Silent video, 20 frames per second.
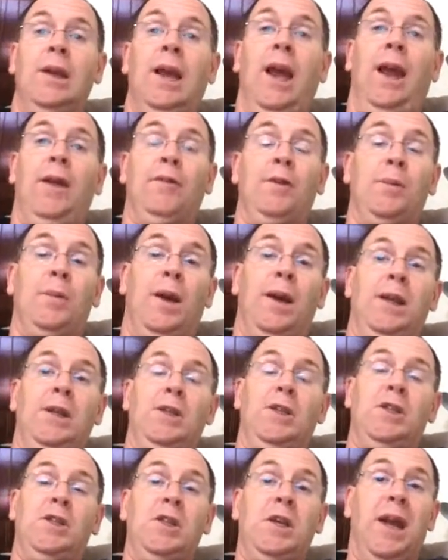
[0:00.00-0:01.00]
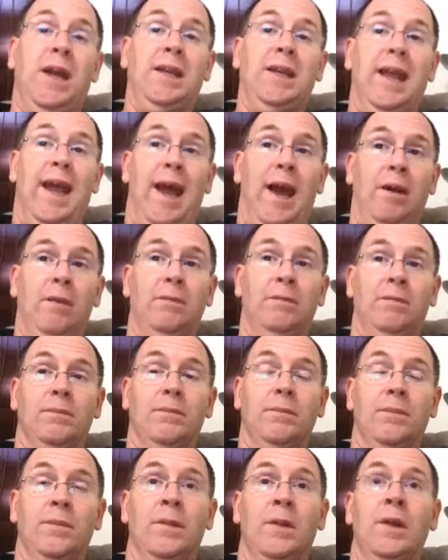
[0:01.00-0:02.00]
everybody just checked out.
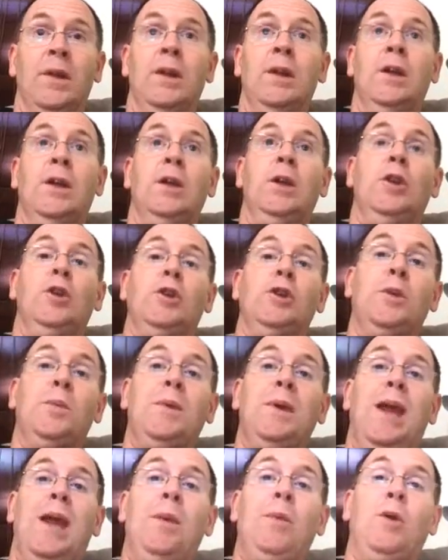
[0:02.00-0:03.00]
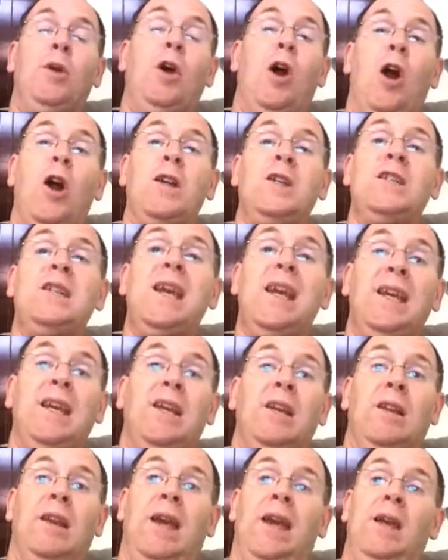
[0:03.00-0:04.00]
You should be able to
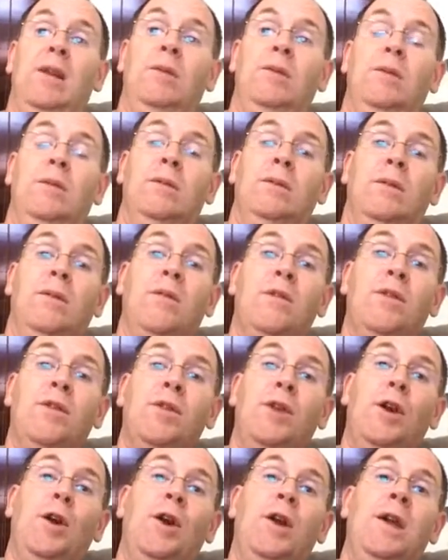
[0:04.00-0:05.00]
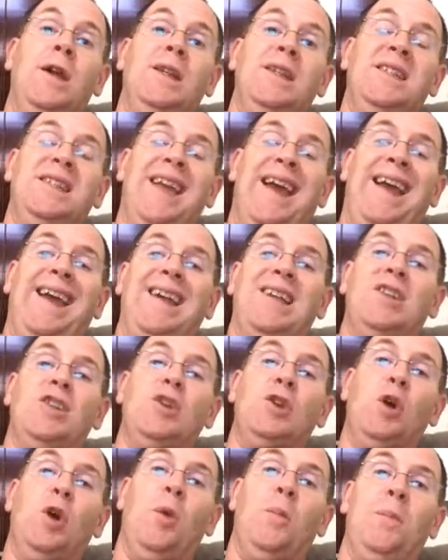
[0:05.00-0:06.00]
articulate 30 seconds
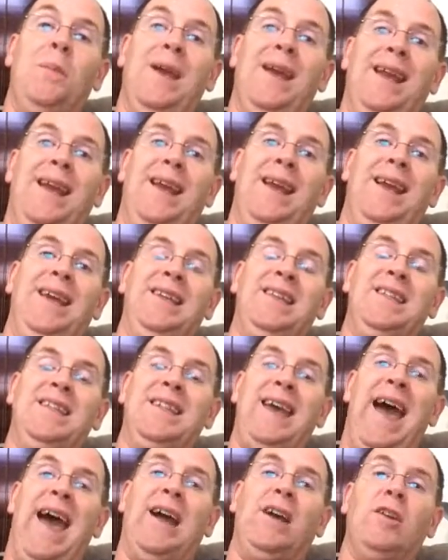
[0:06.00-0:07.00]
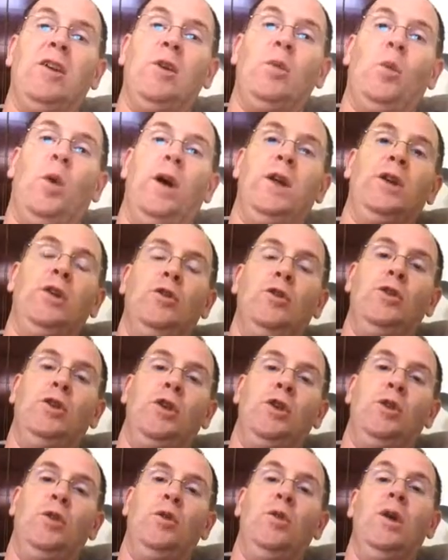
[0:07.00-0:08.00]
to a minute exactly what you
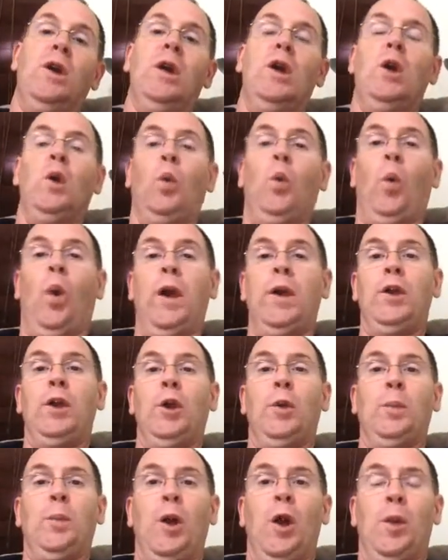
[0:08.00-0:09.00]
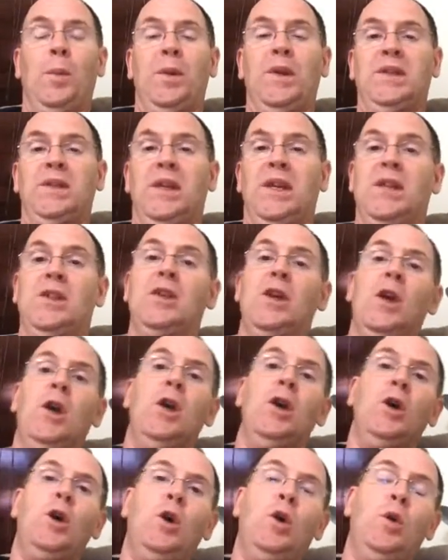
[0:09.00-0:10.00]
do, what your purpose is,
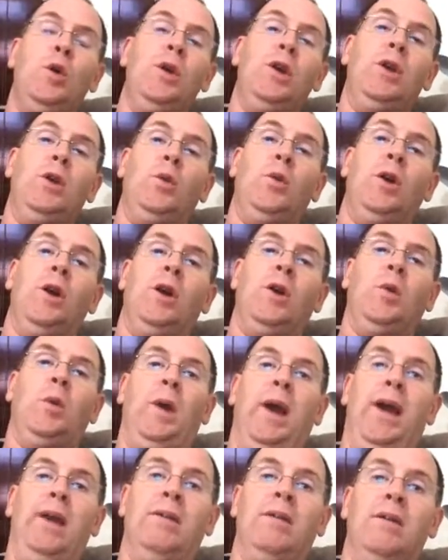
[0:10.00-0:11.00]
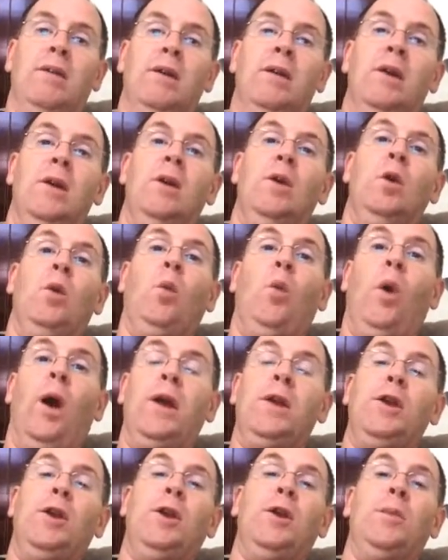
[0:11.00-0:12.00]
who do you work with,
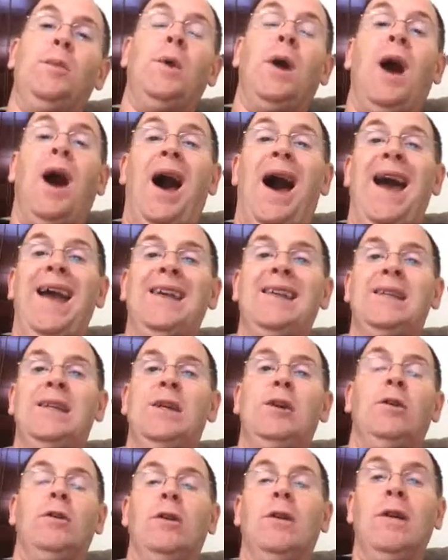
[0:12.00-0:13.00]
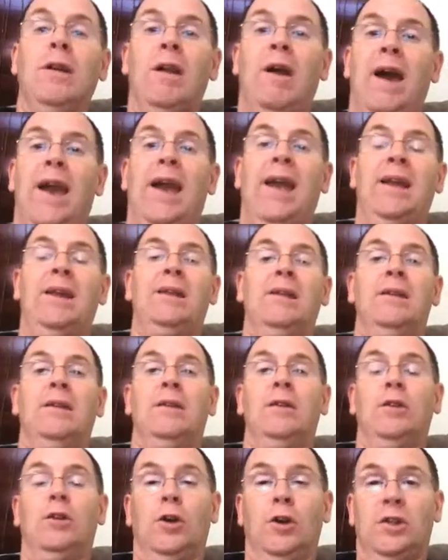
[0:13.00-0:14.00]
what your ideal client
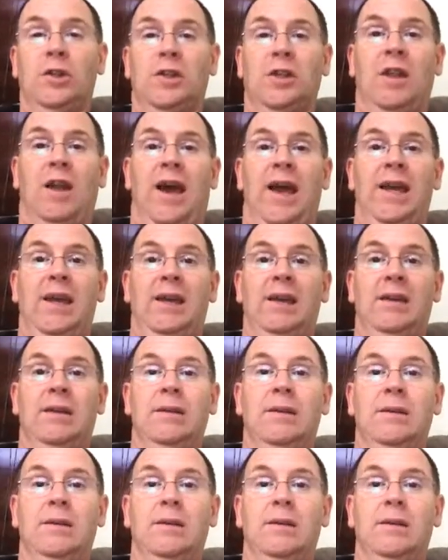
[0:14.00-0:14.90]
looks like.